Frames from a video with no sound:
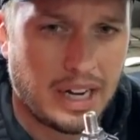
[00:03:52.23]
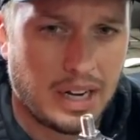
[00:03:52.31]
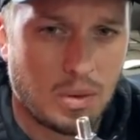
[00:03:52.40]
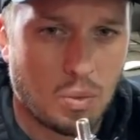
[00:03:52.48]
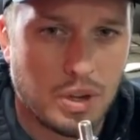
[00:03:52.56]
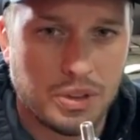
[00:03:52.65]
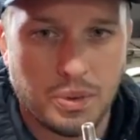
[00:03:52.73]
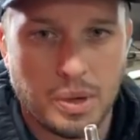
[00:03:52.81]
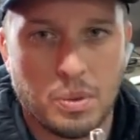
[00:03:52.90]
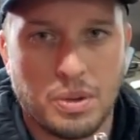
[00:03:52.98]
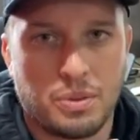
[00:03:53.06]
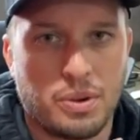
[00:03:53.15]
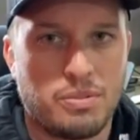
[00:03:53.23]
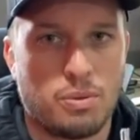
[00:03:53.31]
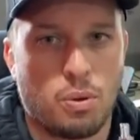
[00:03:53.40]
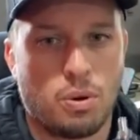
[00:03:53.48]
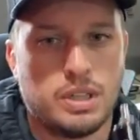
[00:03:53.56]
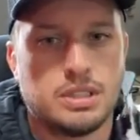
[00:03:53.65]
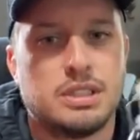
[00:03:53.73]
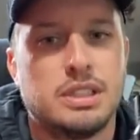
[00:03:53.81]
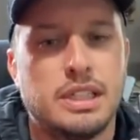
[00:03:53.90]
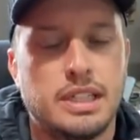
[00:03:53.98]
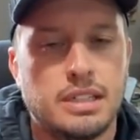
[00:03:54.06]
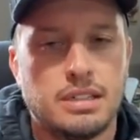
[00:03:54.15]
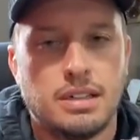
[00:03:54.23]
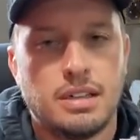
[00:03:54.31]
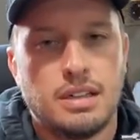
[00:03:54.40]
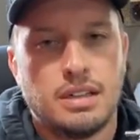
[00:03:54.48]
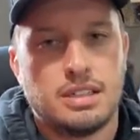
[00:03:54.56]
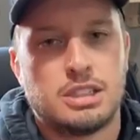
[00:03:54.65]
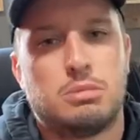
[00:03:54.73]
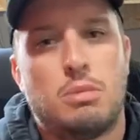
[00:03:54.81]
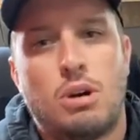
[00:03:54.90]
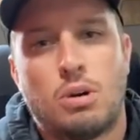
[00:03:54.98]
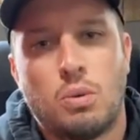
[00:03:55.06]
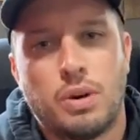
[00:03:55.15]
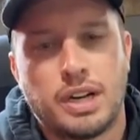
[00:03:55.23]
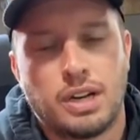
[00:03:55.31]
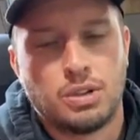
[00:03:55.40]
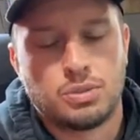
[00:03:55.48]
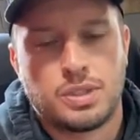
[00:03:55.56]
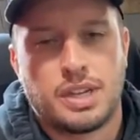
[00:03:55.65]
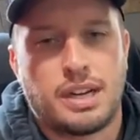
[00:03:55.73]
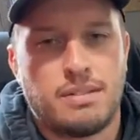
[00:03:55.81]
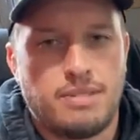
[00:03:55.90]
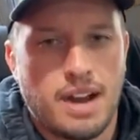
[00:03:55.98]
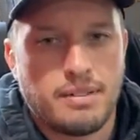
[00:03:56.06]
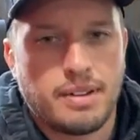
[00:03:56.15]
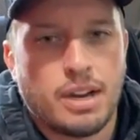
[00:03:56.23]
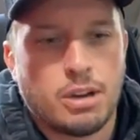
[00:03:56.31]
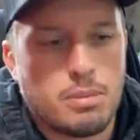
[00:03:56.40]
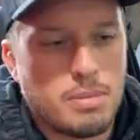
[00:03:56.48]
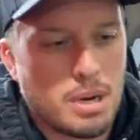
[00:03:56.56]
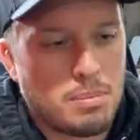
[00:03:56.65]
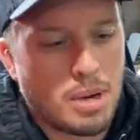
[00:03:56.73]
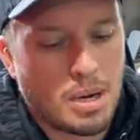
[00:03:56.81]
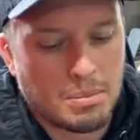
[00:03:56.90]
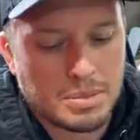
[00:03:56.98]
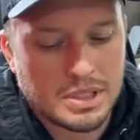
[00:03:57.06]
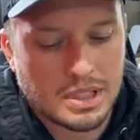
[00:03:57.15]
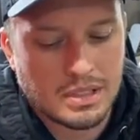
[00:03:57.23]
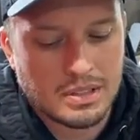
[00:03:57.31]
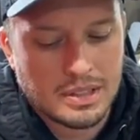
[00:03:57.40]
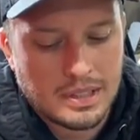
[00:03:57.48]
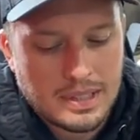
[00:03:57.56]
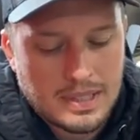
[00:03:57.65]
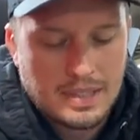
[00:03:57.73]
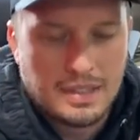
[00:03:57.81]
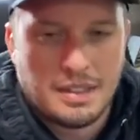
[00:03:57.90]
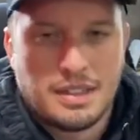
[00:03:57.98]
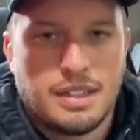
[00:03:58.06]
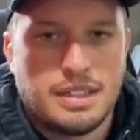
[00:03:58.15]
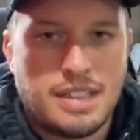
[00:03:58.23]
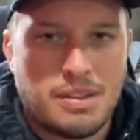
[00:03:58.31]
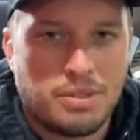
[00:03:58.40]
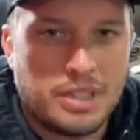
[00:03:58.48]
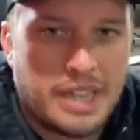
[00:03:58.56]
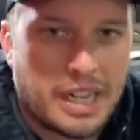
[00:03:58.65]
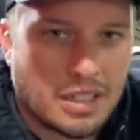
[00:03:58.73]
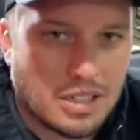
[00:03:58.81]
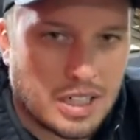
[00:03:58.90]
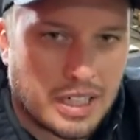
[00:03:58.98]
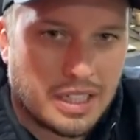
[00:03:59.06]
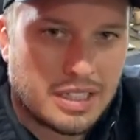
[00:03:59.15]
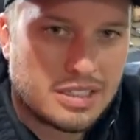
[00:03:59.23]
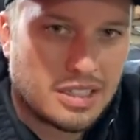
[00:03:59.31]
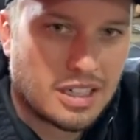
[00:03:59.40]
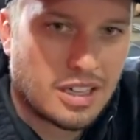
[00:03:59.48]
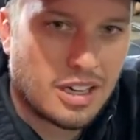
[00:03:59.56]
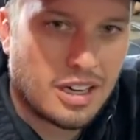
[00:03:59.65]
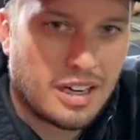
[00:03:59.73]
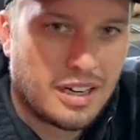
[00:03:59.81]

And then 13134 is the smaller one that goes with like a 5 gallon a minute pump. So definitely take a look at this sucker.